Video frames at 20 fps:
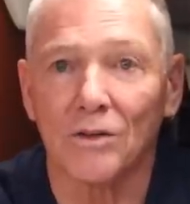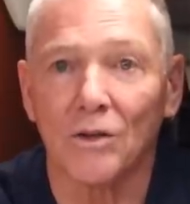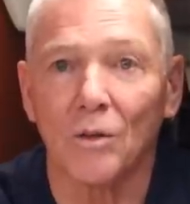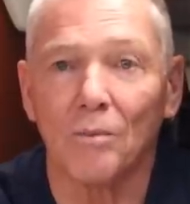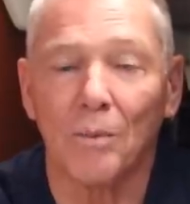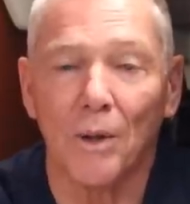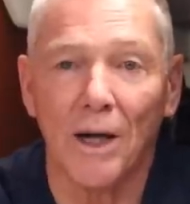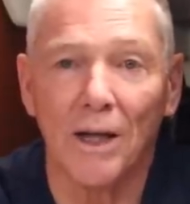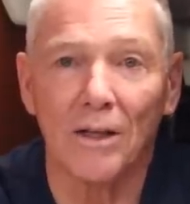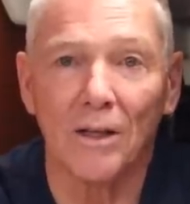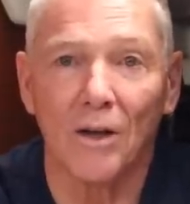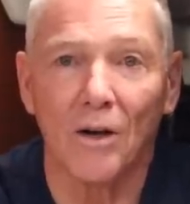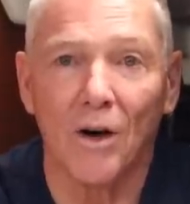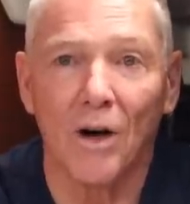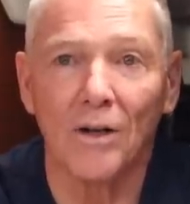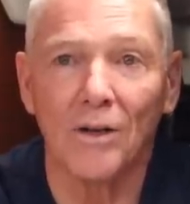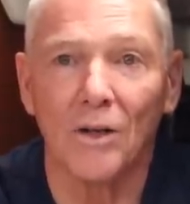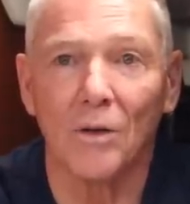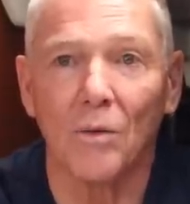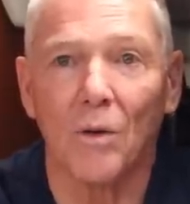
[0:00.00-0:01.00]
So by
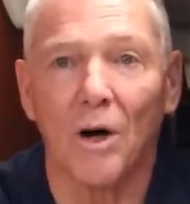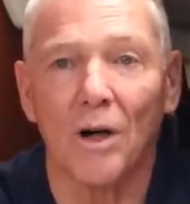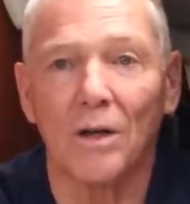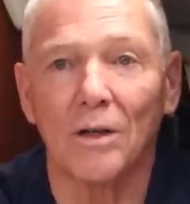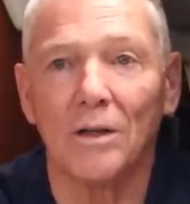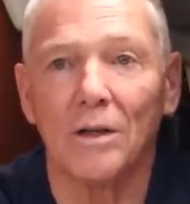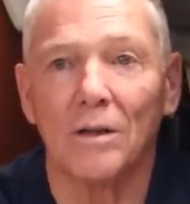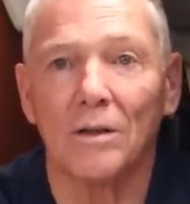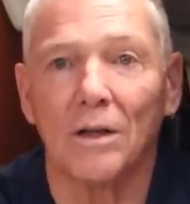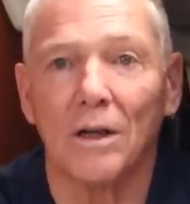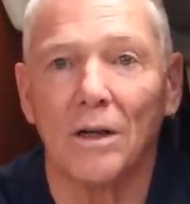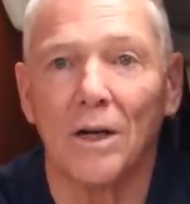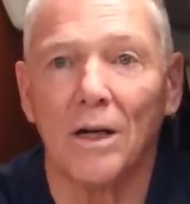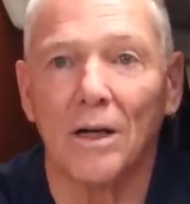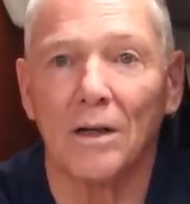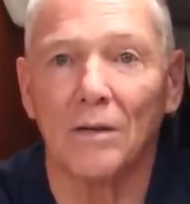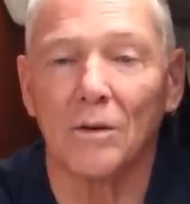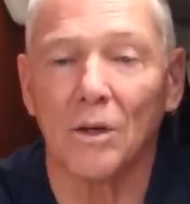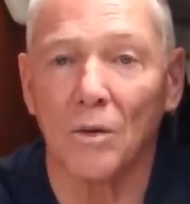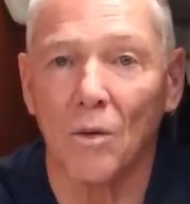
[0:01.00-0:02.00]
law, you are
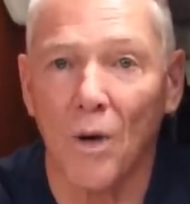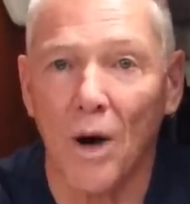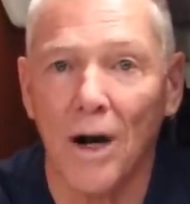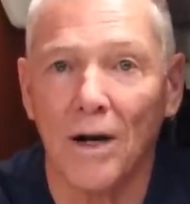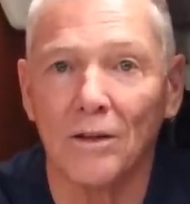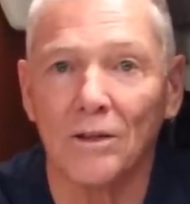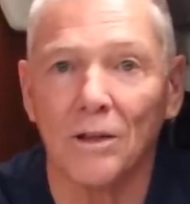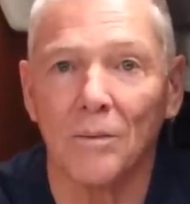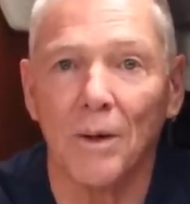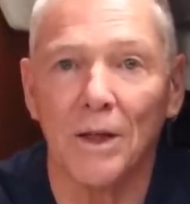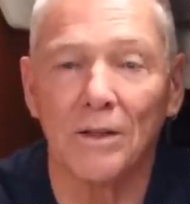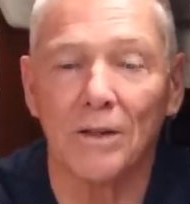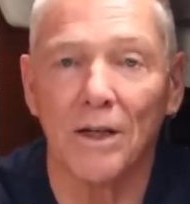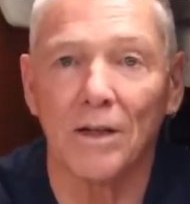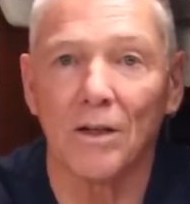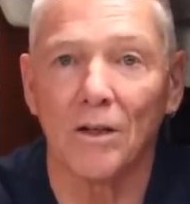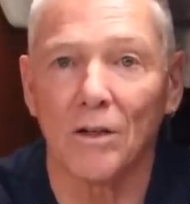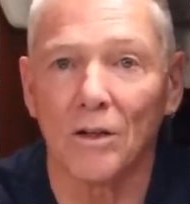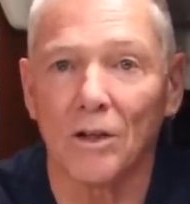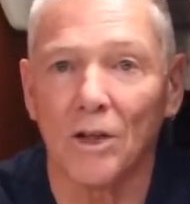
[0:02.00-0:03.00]
required to
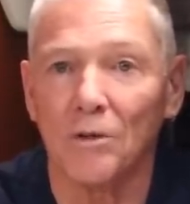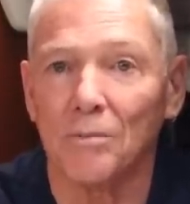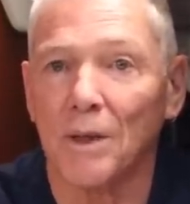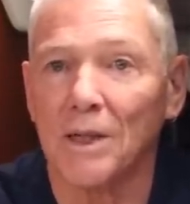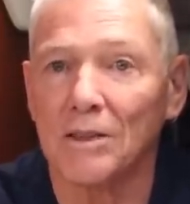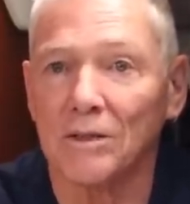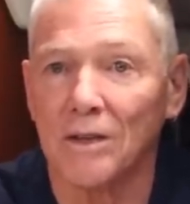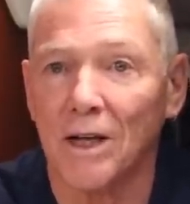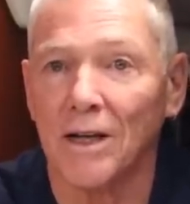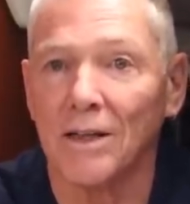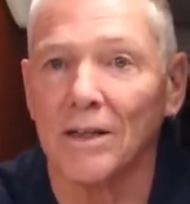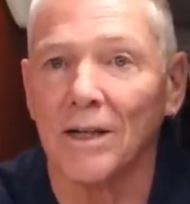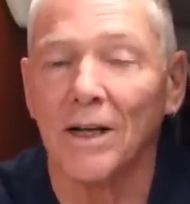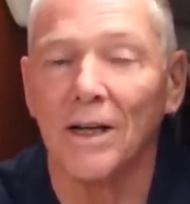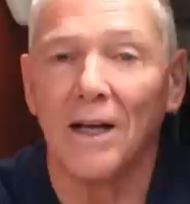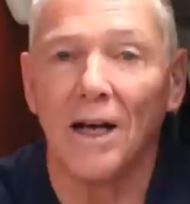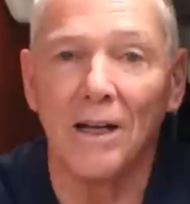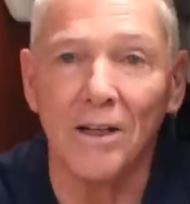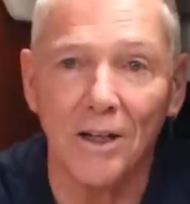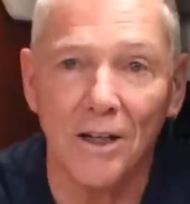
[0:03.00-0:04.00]
maintain a lookout by sight
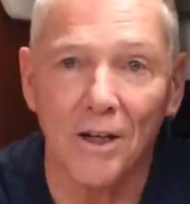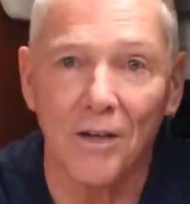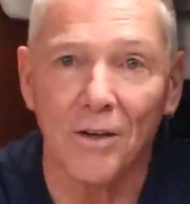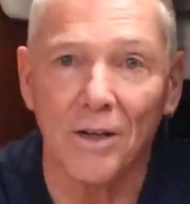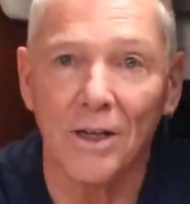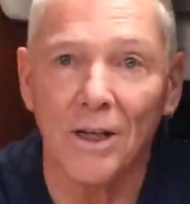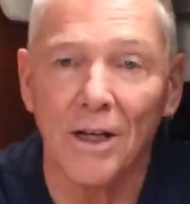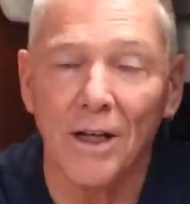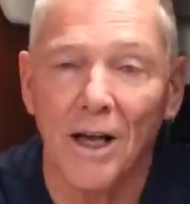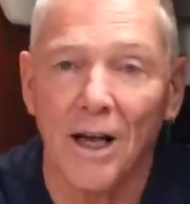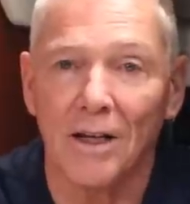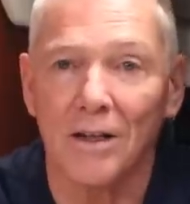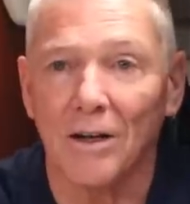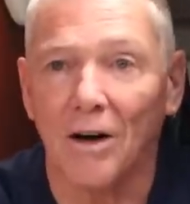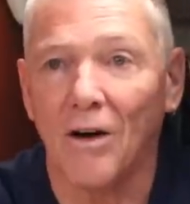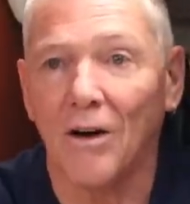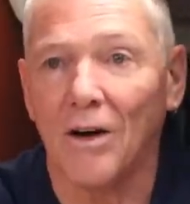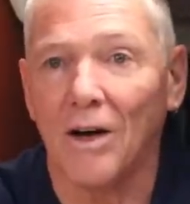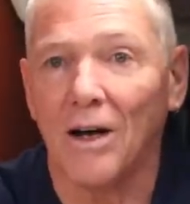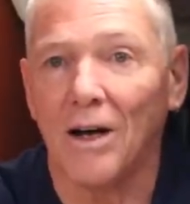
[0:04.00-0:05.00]
and hearing and
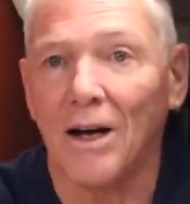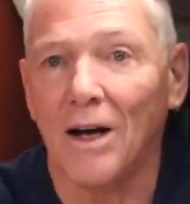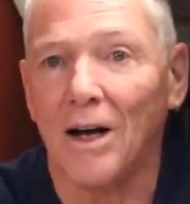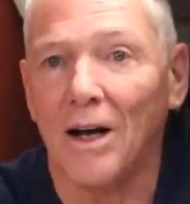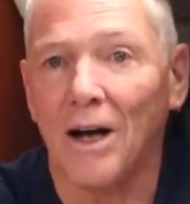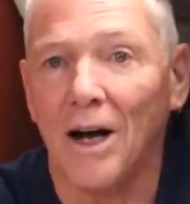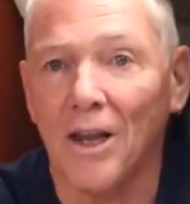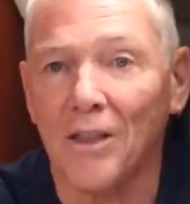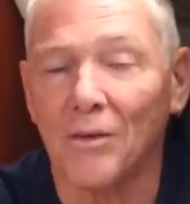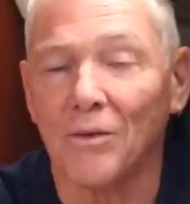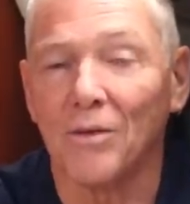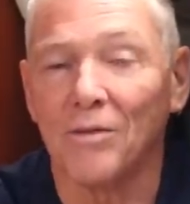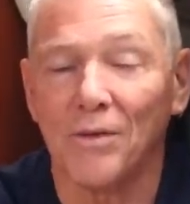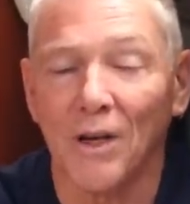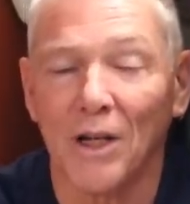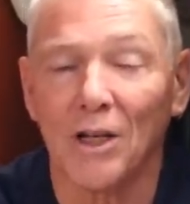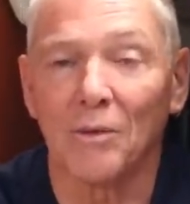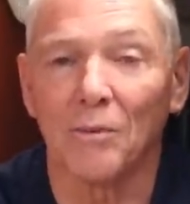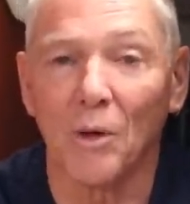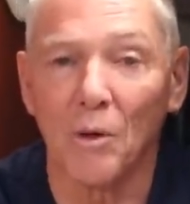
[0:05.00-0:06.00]
other
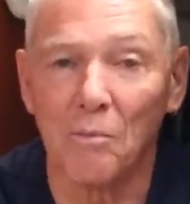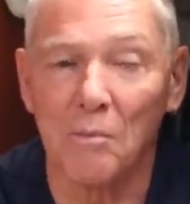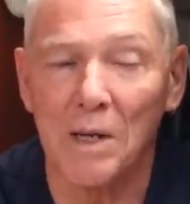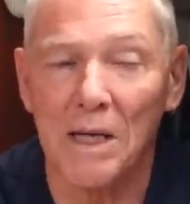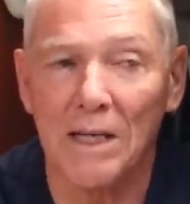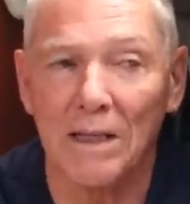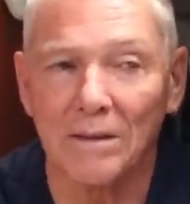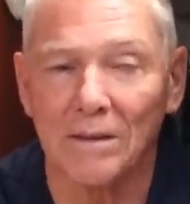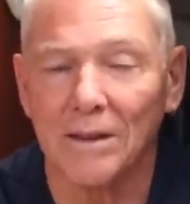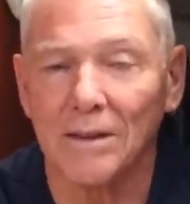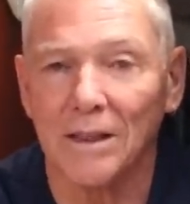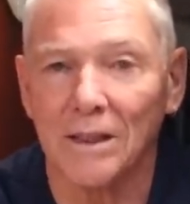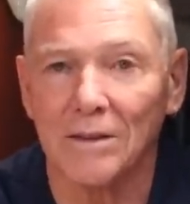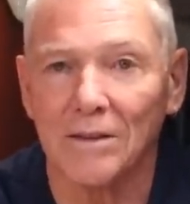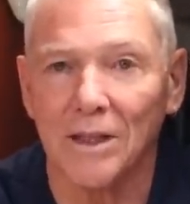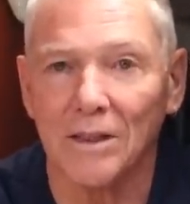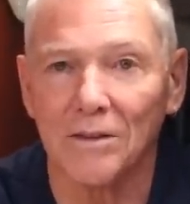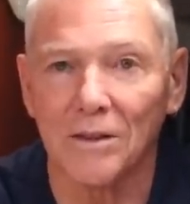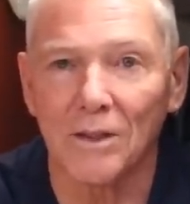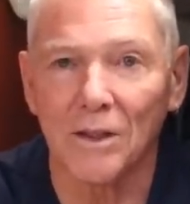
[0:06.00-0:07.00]
available means, I think it
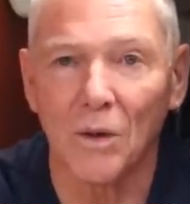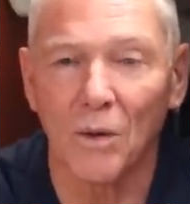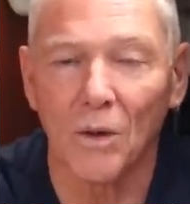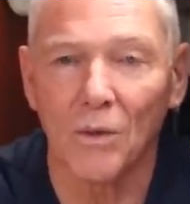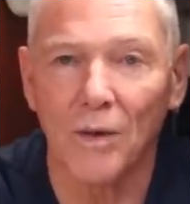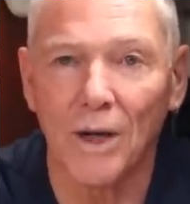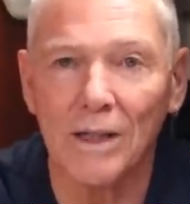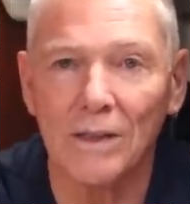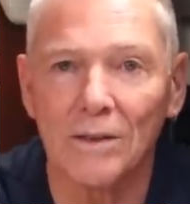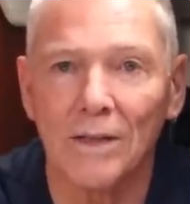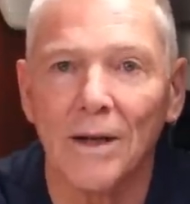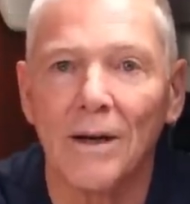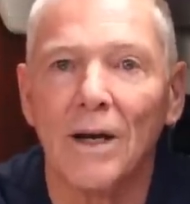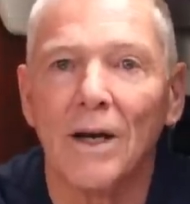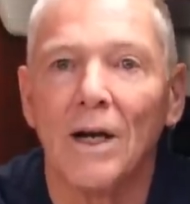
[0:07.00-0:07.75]
says in the coal regs.